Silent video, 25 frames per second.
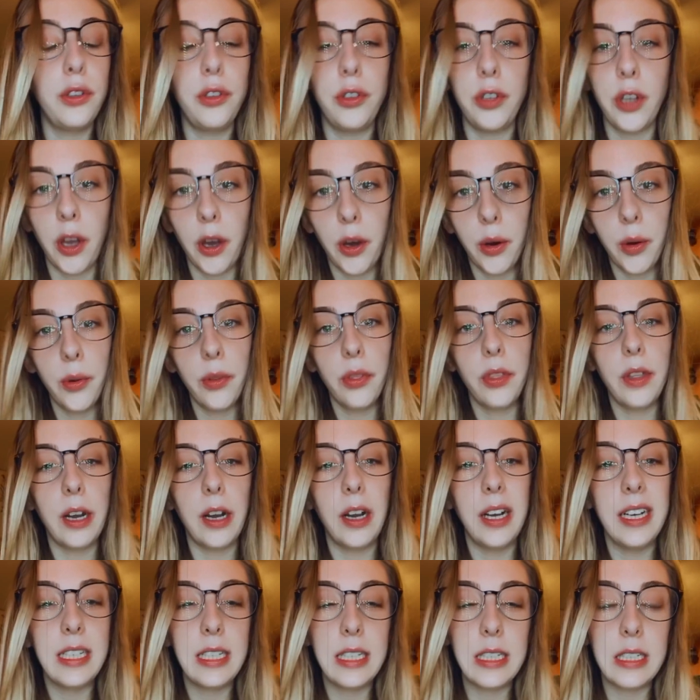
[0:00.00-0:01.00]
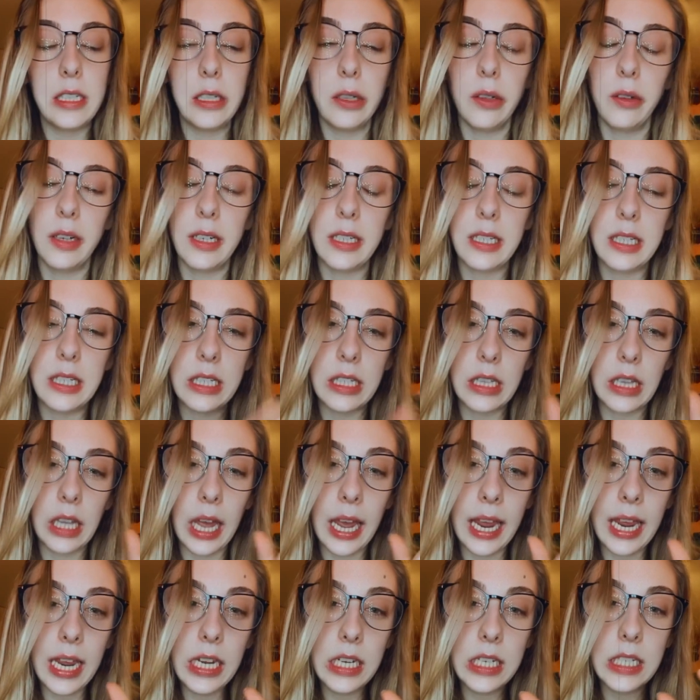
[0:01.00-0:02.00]
No, there is still a
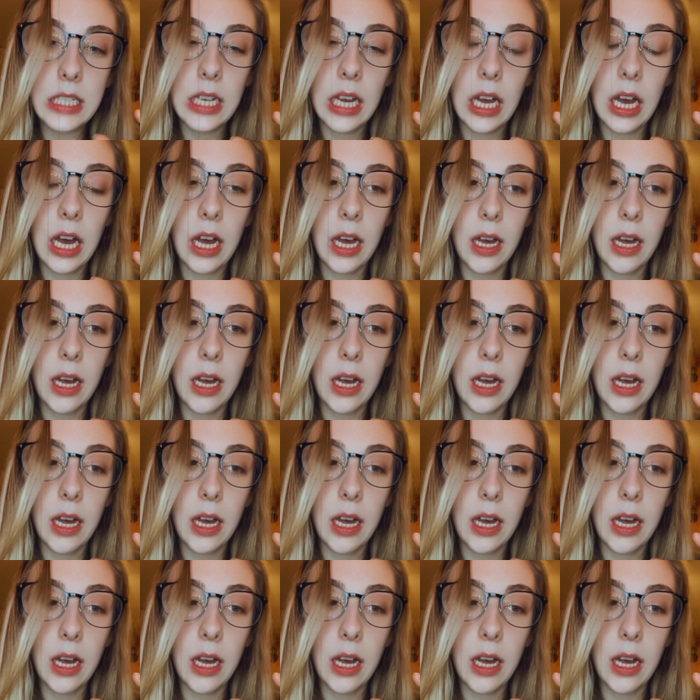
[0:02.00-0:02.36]
slight